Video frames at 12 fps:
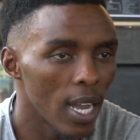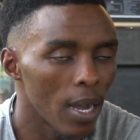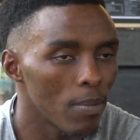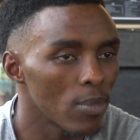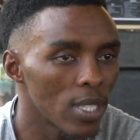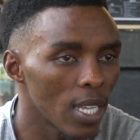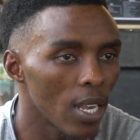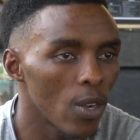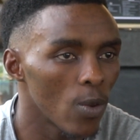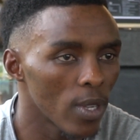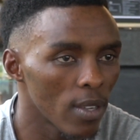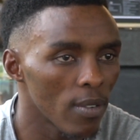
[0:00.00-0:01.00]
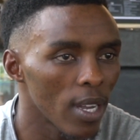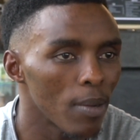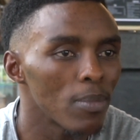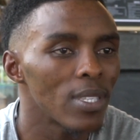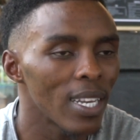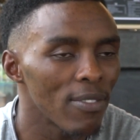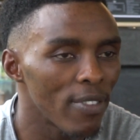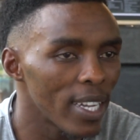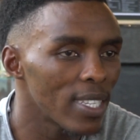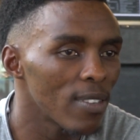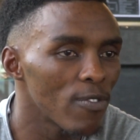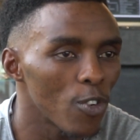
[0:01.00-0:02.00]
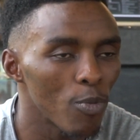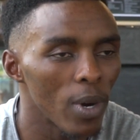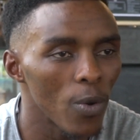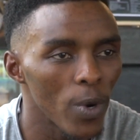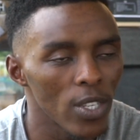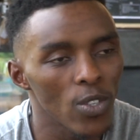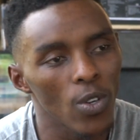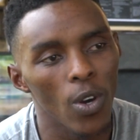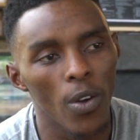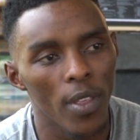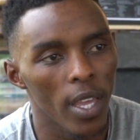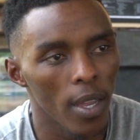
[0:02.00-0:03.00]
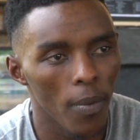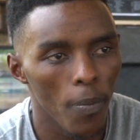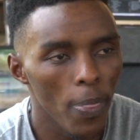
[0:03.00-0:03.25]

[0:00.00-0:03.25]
I'm still looking. I'm still fighting for my way to go there.